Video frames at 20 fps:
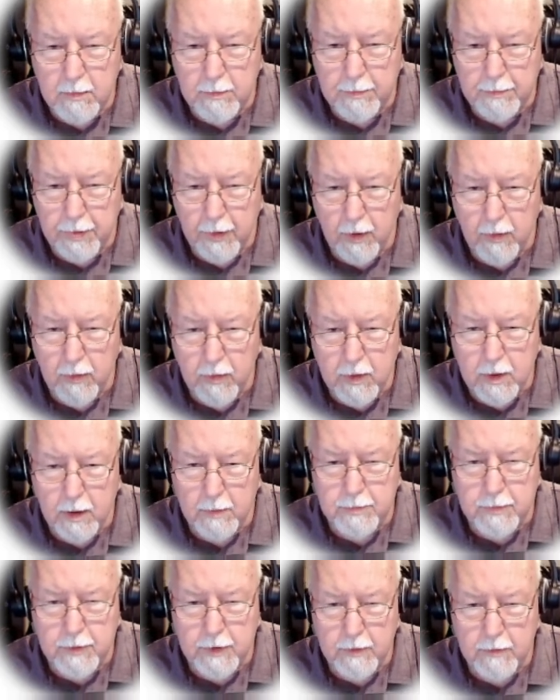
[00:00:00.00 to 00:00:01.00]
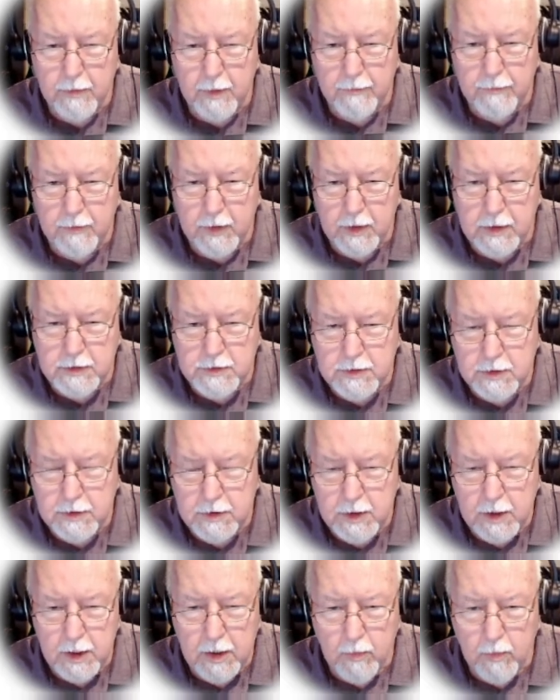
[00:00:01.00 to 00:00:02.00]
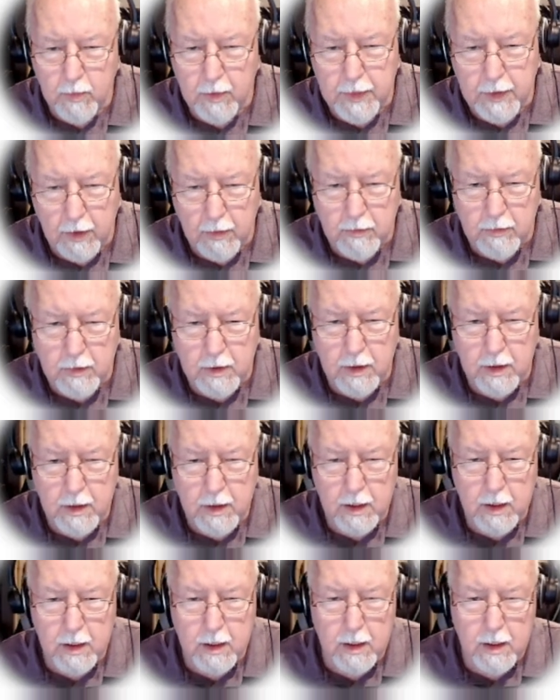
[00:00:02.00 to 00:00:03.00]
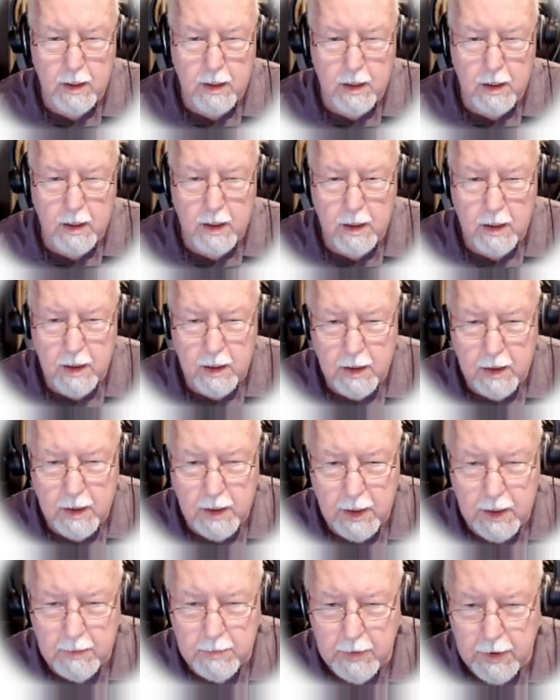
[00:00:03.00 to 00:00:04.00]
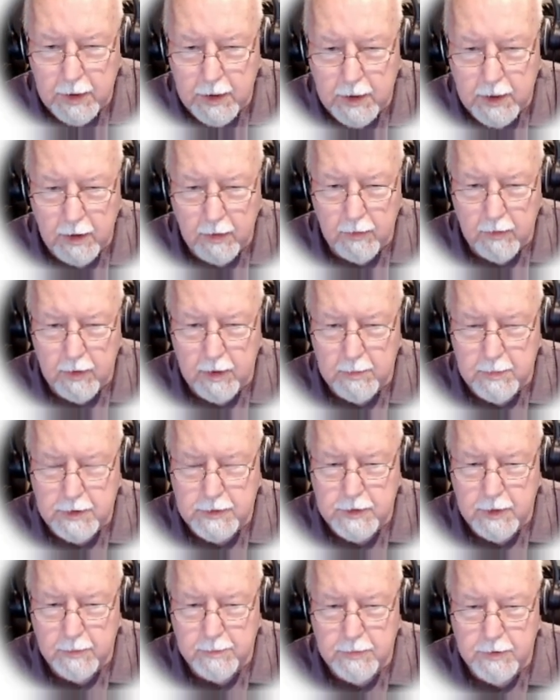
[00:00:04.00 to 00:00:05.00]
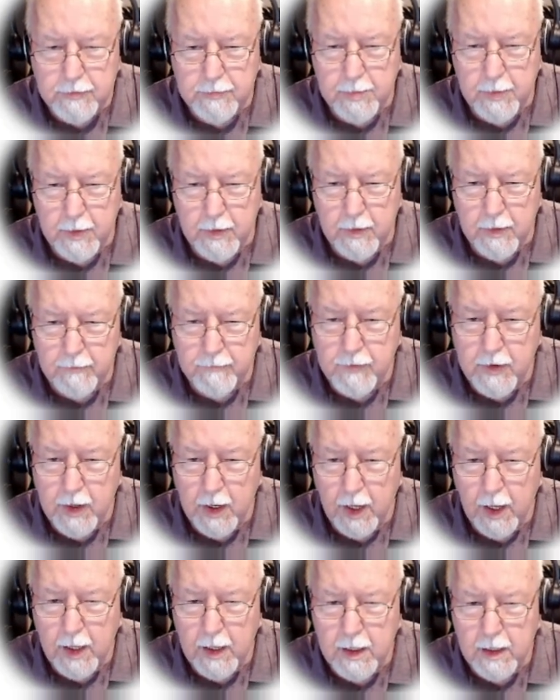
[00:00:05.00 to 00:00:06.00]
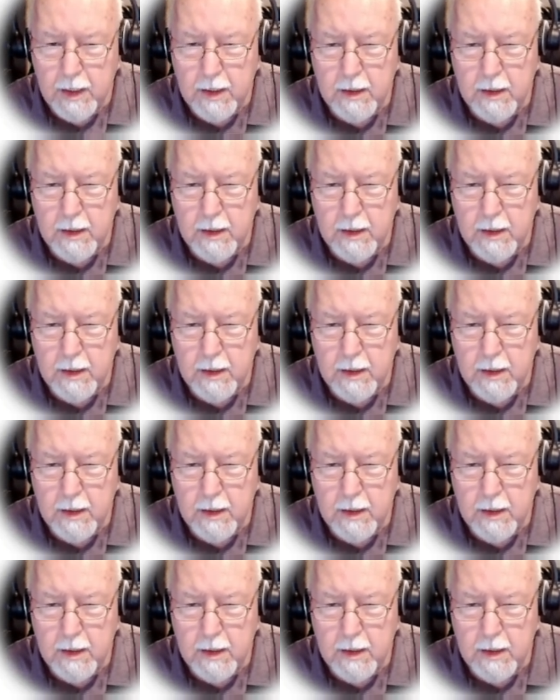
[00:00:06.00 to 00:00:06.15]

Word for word: Paul come to the revelation without uh, anybody telling him except the Spirit of God,